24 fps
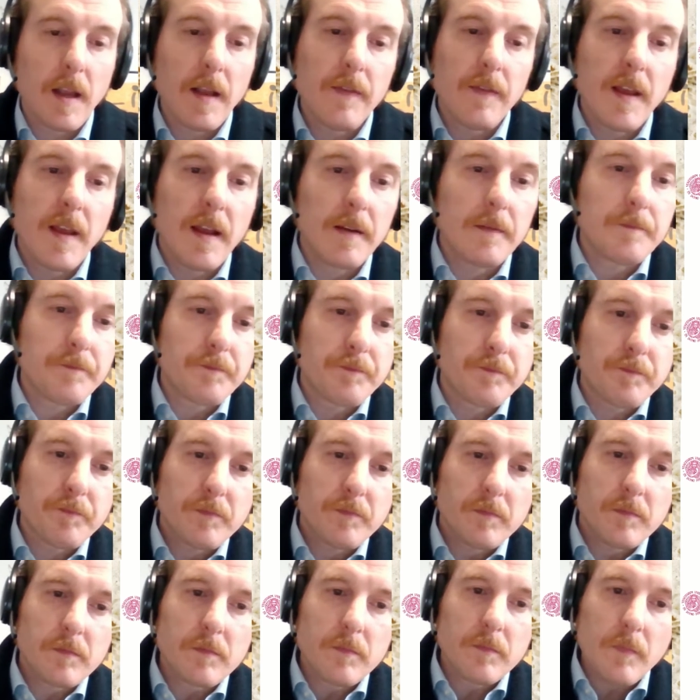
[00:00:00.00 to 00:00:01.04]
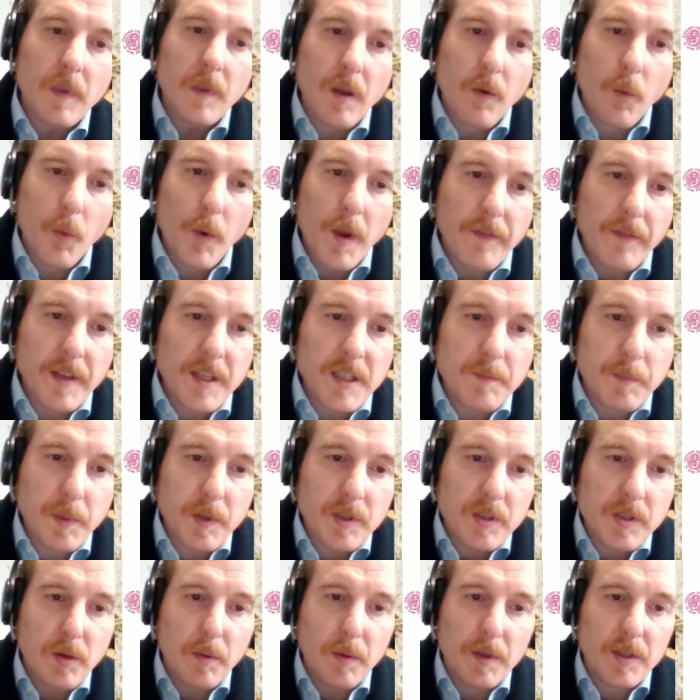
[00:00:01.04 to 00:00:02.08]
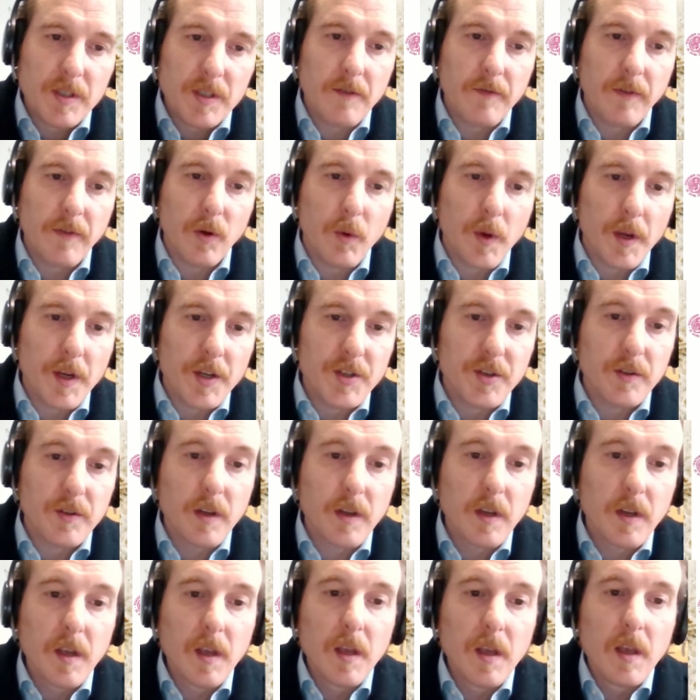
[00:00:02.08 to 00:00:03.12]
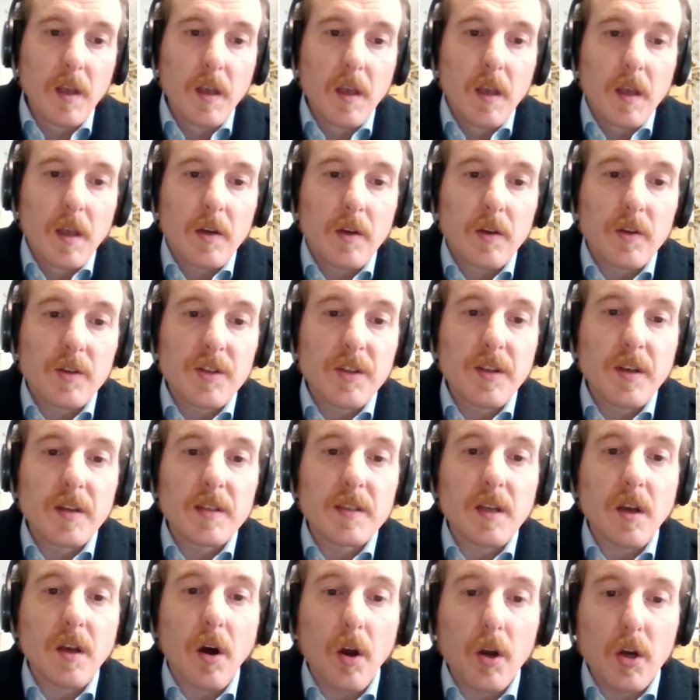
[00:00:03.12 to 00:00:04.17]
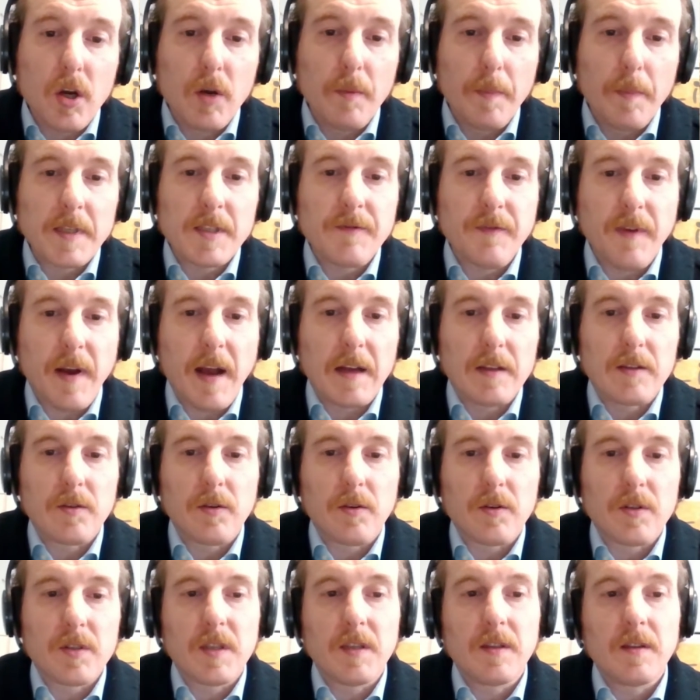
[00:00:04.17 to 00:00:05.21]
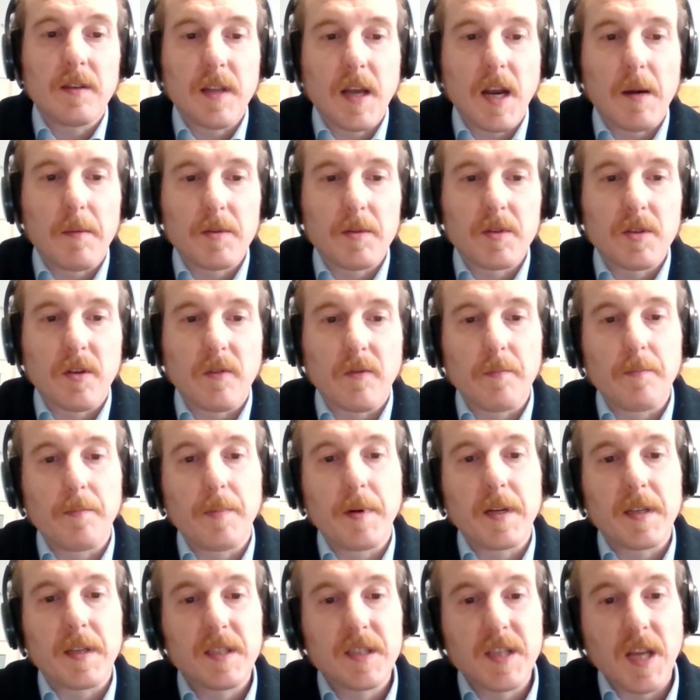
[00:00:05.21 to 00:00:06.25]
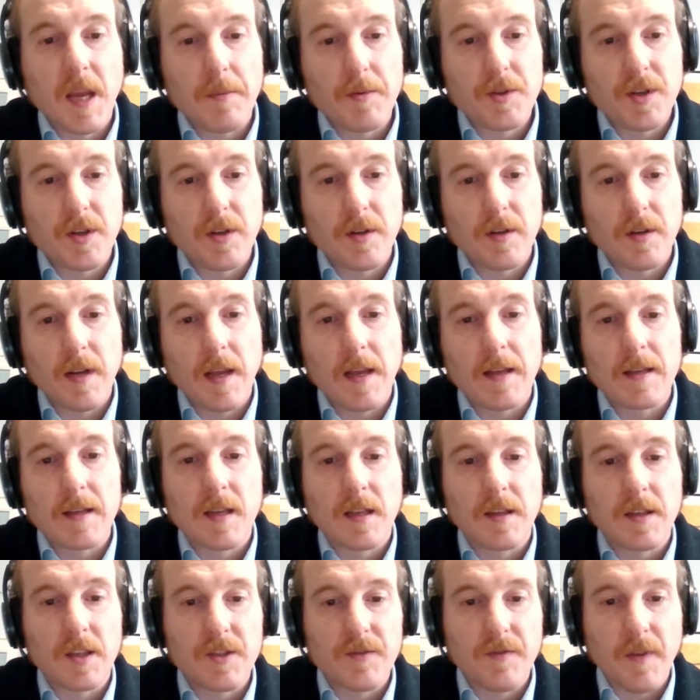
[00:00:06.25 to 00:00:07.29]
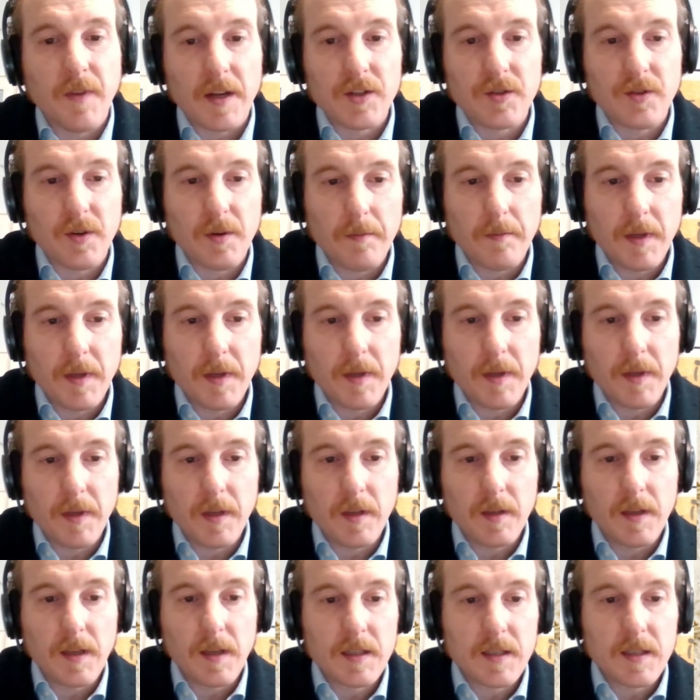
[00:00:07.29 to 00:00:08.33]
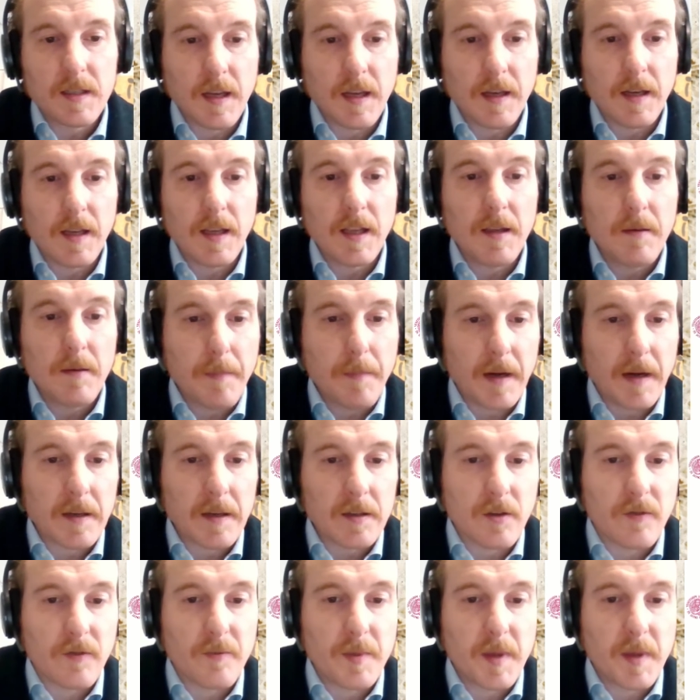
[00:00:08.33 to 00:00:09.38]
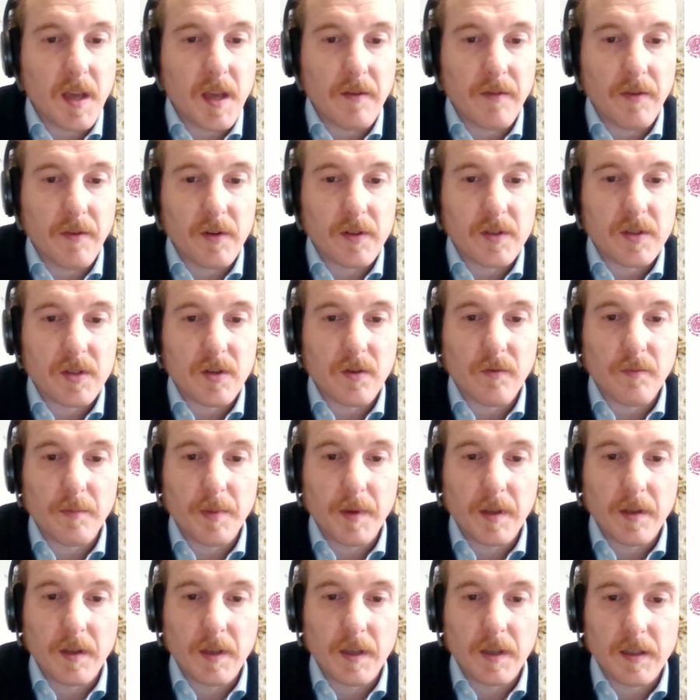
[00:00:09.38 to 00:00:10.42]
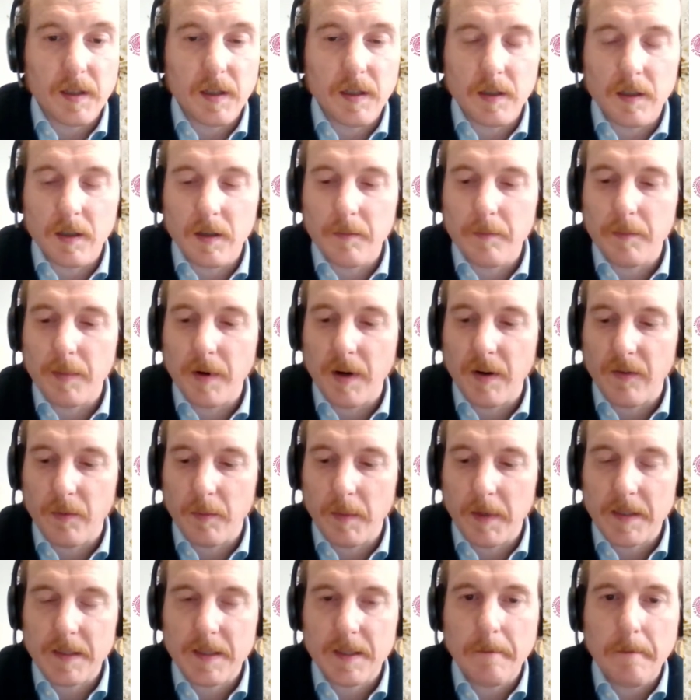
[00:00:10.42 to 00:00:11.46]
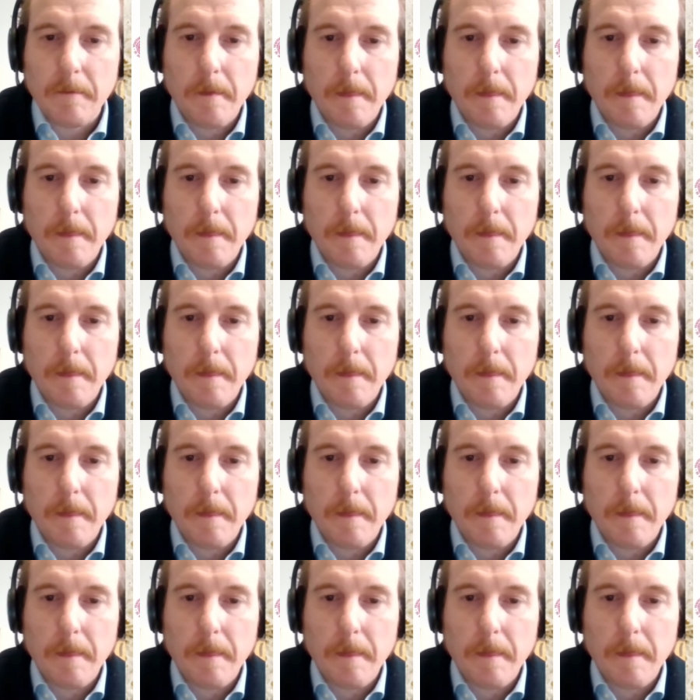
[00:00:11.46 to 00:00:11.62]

And then we have this post-occupancy evaluation considers occupants factors in terms of perception and satisfaction in buildings and impact of behaviors of building performance.